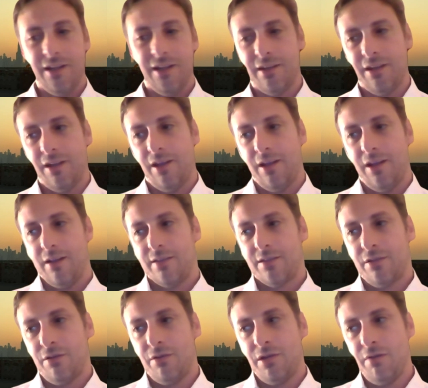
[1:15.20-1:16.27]
And
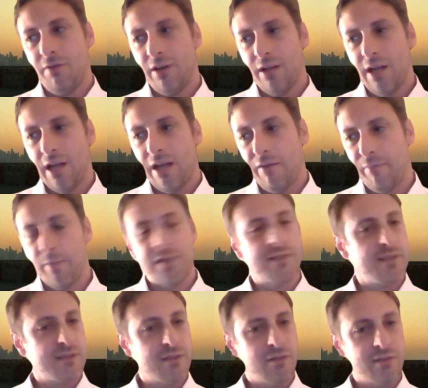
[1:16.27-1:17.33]
so you want to have
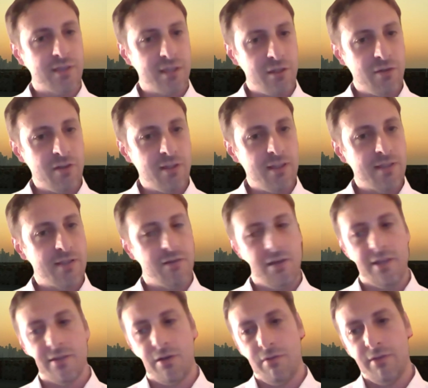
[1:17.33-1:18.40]
business continuity. So
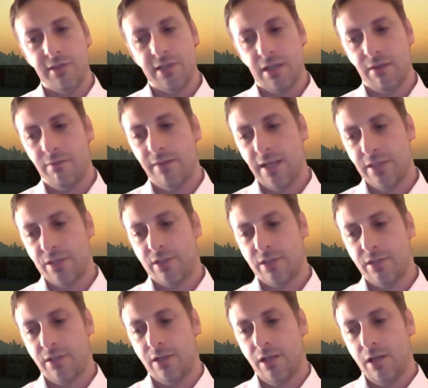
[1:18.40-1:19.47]
it's always a
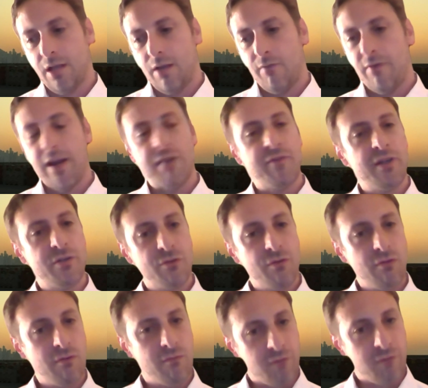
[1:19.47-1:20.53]
question where we do
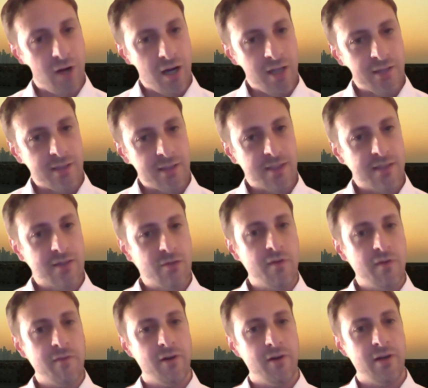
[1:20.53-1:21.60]
what. Do
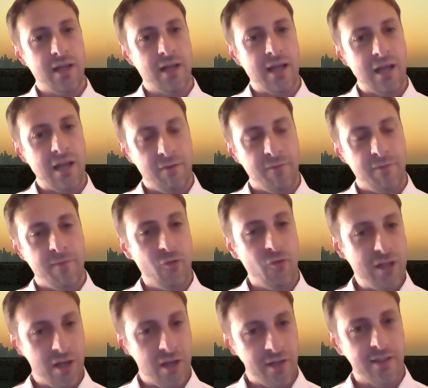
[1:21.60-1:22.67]
we want to have
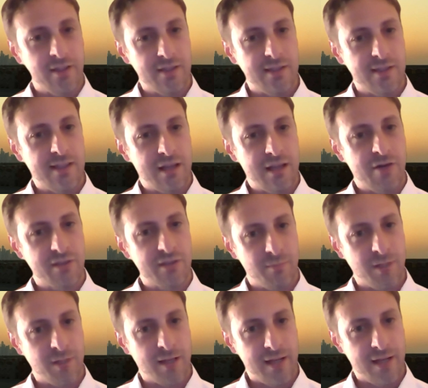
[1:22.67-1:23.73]
redundancy in our
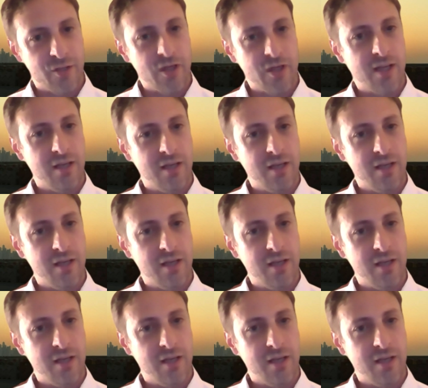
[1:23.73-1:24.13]
supply chain?